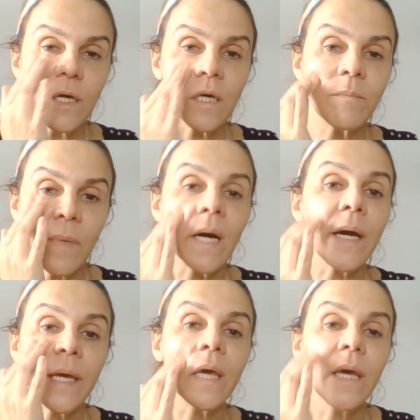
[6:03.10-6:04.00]
on
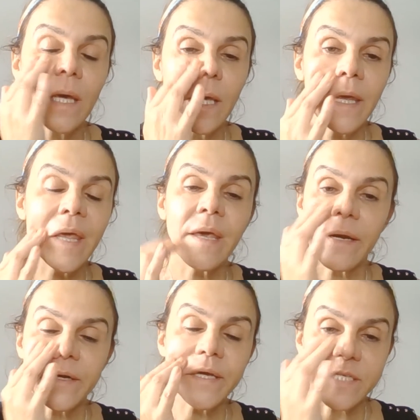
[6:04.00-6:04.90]
my
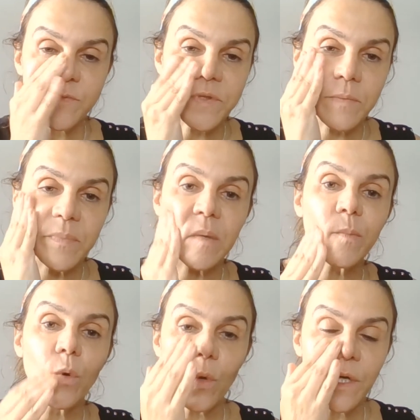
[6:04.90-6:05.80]
areas with the big
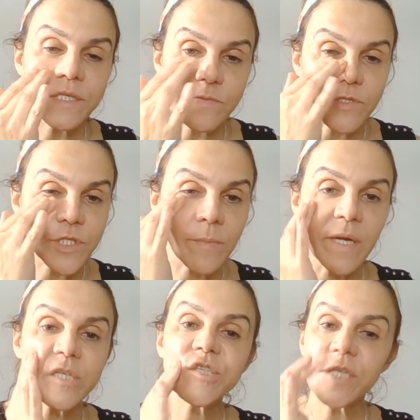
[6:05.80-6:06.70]
pores, which are
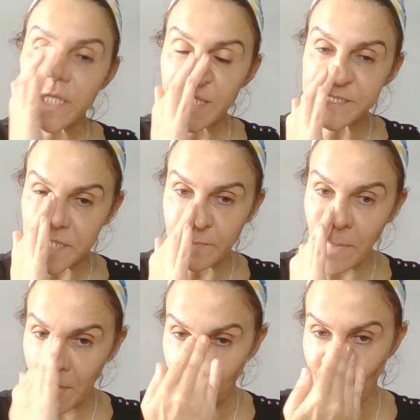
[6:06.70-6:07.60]
my cheeks and
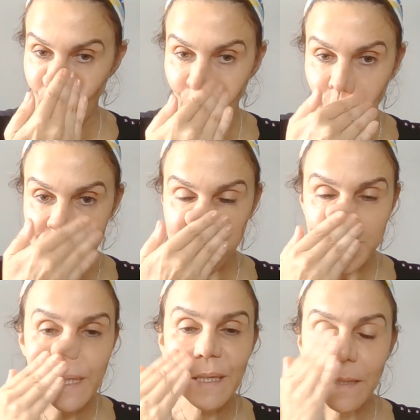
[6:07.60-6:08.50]
my nose.